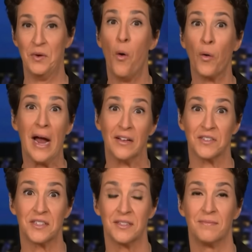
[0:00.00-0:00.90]
Or
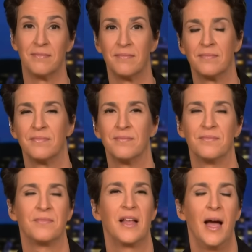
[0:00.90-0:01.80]
else.
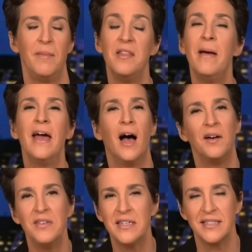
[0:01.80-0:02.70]
I mean, the man
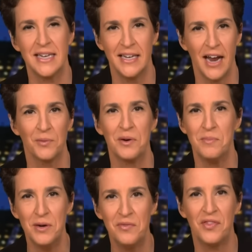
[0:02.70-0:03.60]
obviously cannot
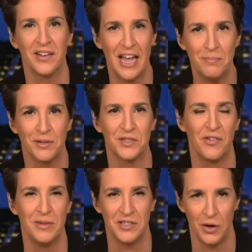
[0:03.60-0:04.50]
remove the labels
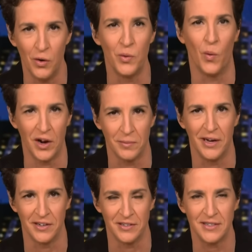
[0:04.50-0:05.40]
from his own water
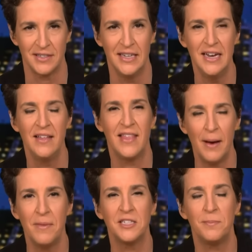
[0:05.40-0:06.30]
bottles.
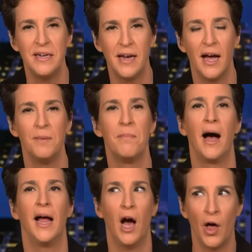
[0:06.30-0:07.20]
That must be done
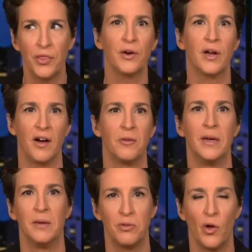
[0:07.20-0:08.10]
by other
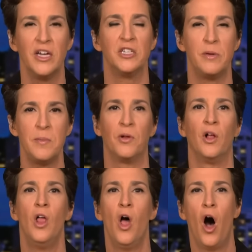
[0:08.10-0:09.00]
government employees,
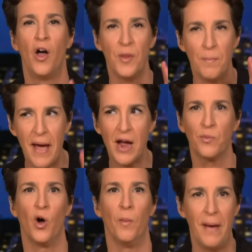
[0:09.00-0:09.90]
people on the
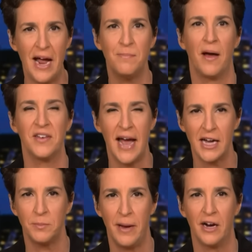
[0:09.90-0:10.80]
payroll paid by the
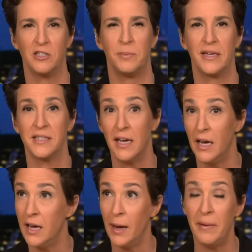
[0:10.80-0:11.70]
taxpayers, because
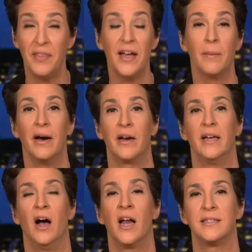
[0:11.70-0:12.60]
I mean, think about
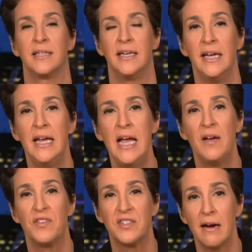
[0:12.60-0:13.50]
it. Honestly,
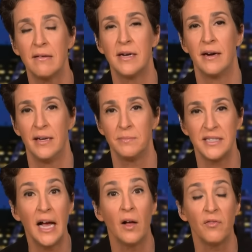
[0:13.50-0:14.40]
if the secretary
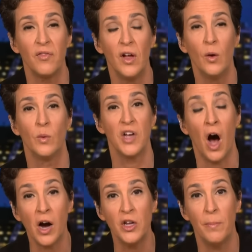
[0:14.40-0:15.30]
himself was
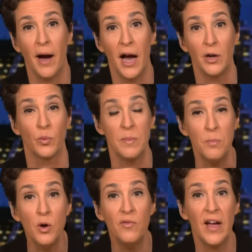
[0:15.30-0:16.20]
occupied
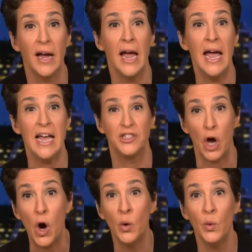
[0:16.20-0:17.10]
removing his
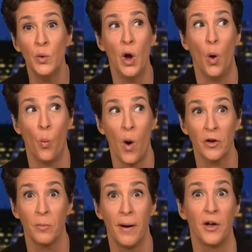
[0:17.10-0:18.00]
own
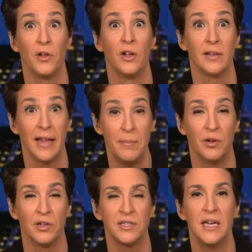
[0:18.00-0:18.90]
water bottle
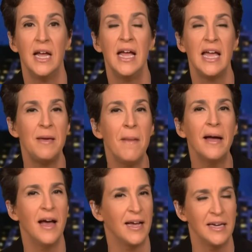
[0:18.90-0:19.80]
labels, he
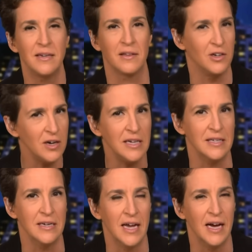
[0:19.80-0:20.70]
might not get to the cookies
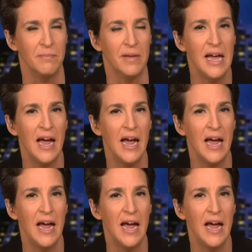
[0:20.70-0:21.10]
in time.